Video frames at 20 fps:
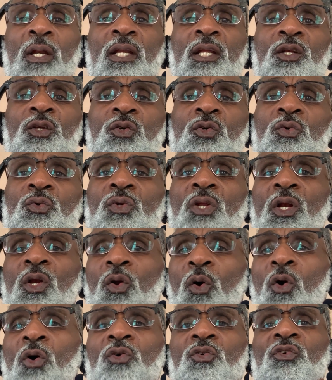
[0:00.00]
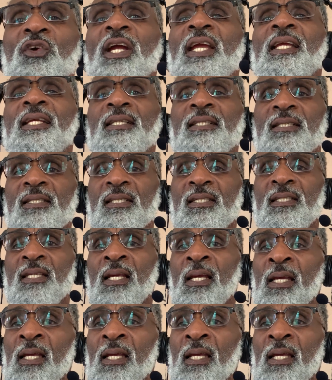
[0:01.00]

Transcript: and 2 the Lord reigns,